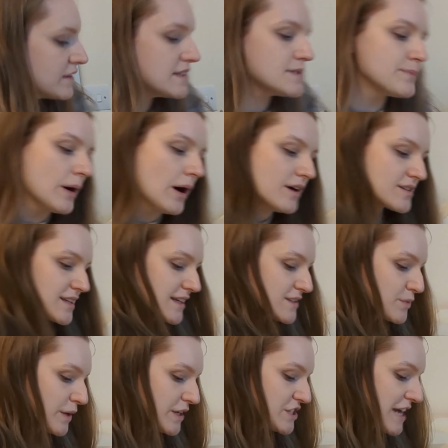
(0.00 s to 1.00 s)
these
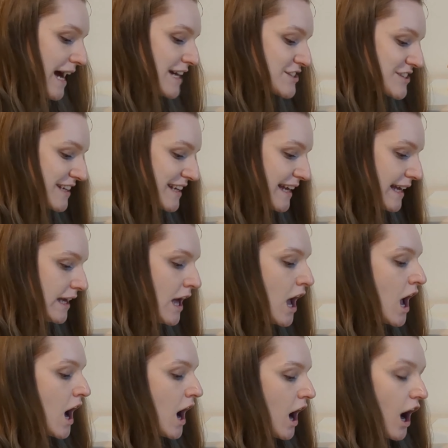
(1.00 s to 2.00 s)
baskets which actually
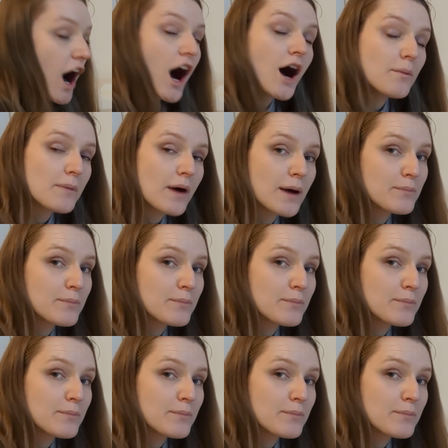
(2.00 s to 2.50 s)
are my